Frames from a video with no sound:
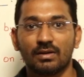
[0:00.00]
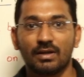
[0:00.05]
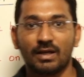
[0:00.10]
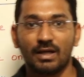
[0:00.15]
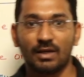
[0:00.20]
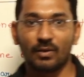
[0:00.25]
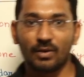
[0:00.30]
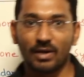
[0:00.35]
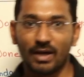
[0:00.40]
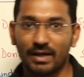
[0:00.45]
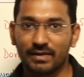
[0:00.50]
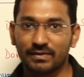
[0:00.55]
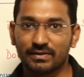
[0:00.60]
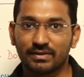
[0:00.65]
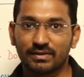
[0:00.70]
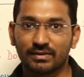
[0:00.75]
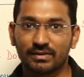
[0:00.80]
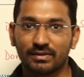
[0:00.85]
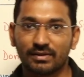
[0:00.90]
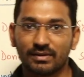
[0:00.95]
Hello
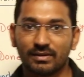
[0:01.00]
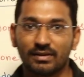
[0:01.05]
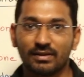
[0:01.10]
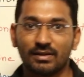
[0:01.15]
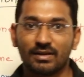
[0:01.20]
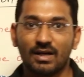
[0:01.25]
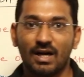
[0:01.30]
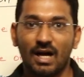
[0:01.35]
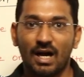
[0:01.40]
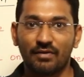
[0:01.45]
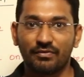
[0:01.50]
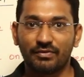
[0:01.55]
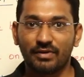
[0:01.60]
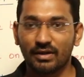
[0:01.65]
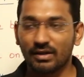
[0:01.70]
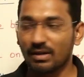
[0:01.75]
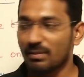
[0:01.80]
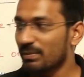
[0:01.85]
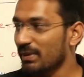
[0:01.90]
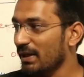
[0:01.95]
guys, after
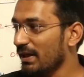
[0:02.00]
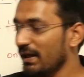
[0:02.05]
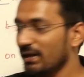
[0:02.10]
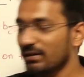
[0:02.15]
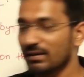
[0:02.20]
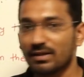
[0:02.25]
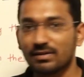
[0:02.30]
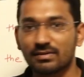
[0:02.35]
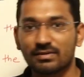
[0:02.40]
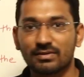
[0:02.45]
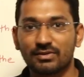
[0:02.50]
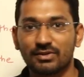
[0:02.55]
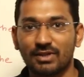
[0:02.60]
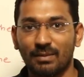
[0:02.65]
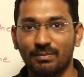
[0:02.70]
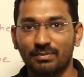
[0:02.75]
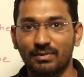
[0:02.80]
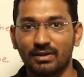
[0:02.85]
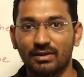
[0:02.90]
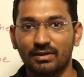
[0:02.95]
completing the
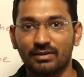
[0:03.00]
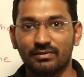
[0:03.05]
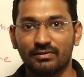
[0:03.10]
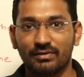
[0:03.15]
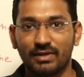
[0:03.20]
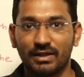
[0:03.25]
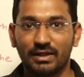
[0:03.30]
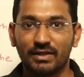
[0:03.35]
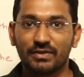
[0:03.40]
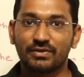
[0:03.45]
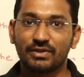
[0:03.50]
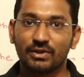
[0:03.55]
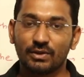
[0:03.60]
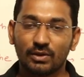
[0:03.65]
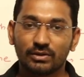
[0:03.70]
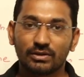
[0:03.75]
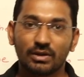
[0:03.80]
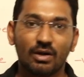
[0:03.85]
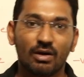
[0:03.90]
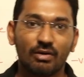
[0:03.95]
chapter that is
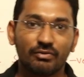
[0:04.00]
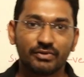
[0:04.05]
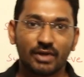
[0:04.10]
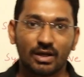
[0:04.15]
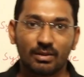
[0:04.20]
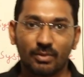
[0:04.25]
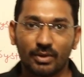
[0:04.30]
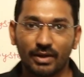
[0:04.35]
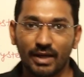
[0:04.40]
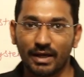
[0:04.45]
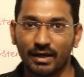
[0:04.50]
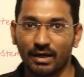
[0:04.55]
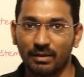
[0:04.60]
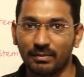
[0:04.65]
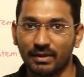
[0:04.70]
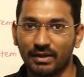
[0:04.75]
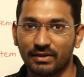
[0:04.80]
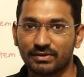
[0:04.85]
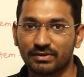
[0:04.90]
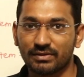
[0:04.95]
zeroth law of
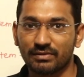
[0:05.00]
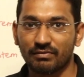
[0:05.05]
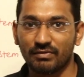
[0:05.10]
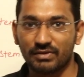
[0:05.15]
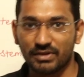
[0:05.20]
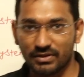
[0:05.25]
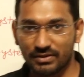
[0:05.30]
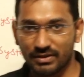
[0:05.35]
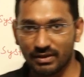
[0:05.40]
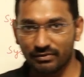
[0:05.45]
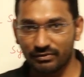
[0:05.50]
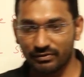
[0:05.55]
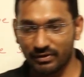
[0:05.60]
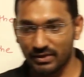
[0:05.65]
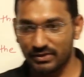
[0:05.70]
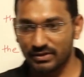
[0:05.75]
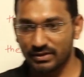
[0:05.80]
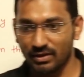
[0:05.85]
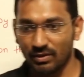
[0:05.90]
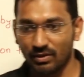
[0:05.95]
thermodynamics, which is the
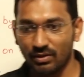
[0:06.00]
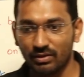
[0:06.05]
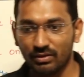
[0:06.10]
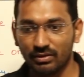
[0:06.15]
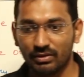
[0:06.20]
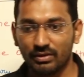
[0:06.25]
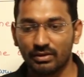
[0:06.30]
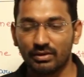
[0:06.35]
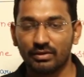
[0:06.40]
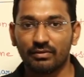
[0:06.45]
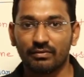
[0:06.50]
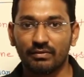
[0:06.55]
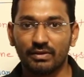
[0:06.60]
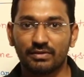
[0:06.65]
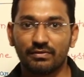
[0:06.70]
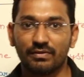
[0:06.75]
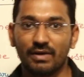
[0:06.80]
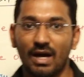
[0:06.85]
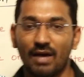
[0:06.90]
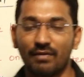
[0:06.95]
first law
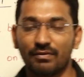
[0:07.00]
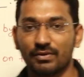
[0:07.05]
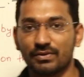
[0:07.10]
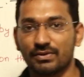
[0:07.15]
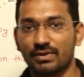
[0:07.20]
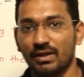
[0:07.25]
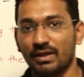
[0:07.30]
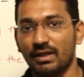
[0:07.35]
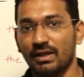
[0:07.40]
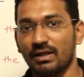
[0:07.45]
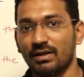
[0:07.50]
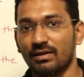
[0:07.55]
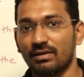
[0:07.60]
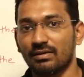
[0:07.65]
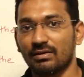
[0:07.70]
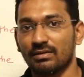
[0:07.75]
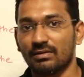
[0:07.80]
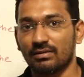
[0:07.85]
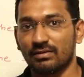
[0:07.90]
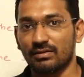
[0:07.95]
which we have to study
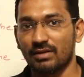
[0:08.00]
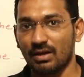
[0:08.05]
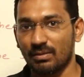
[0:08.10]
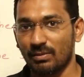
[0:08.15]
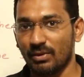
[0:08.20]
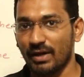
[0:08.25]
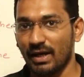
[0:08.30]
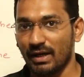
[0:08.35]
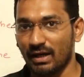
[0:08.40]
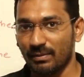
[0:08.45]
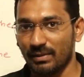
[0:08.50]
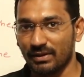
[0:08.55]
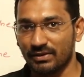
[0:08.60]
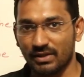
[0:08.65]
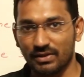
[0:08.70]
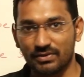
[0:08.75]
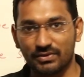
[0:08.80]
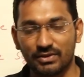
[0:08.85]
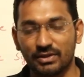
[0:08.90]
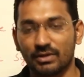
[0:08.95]
in thermodynamics
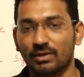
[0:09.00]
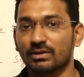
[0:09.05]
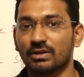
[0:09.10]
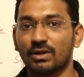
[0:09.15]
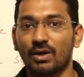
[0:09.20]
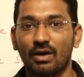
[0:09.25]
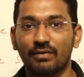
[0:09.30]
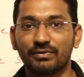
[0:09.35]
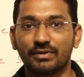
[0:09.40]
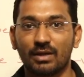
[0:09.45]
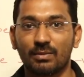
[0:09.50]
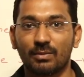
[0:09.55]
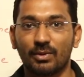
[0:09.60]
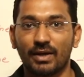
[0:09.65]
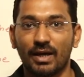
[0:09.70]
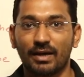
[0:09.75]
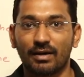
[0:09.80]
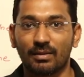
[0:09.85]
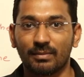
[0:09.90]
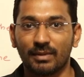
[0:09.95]
is zeroth law of
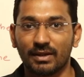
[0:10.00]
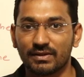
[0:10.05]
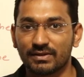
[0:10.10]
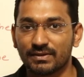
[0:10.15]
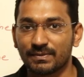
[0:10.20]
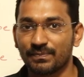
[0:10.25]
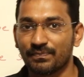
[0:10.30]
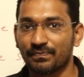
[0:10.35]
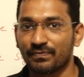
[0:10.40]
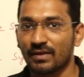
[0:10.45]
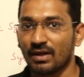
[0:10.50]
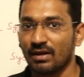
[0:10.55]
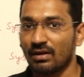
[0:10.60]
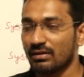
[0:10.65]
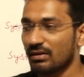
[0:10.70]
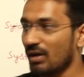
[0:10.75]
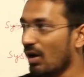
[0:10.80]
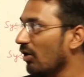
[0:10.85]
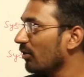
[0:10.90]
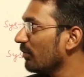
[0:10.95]
thermodynamics.
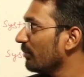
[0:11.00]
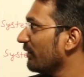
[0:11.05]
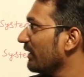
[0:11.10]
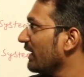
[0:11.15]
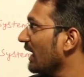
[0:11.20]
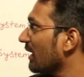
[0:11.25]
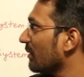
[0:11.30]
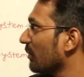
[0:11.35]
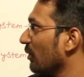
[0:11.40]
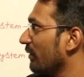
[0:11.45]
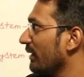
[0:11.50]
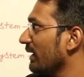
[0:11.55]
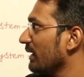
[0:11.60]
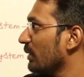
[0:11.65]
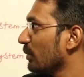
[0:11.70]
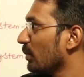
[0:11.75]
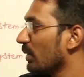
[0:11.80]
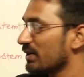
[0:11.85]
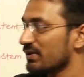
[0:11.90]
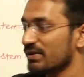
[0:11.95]
Now we are moving
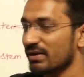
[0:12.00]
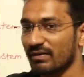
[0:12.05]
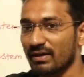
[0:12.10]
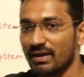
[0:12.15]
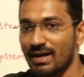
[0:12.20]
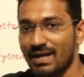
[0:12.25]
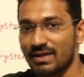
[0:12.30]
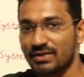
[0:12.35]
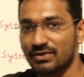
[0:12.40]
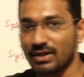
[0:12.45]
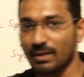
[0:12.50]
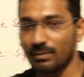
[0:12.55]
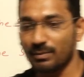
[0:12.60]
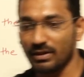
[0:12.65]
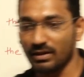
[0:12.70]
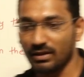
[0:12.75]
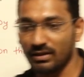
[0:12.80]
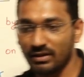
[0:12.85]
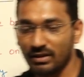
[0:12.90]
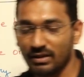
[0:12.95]
towards our next
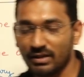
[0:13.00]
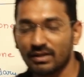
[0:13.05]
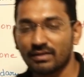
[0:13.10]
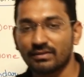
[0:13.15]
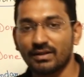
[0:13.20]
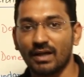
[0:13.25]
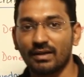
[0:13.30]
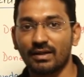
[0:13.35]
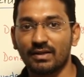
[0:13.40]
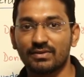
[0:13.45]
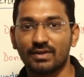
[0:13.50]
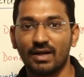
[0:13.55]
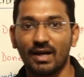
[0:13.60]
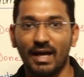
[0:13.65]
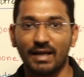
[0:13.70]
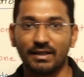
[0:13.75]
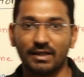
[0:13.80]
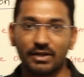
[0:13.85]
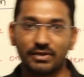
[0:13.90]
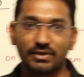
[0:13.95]
chapter, that is the
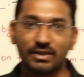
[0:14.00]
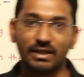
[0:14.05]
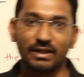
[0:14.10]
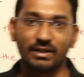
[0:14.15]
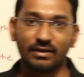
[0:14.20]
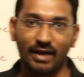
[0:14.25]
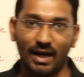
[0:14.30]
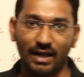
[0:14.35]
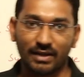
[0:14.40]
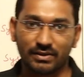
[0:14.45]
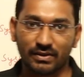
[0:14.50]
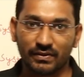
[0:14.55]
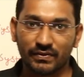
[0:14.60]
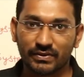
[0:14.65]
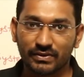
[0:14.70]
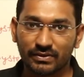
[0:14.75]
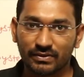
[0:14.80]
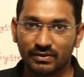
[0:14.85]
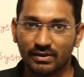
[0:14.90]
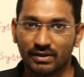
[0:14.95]
energy
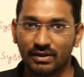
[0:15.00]
interactions.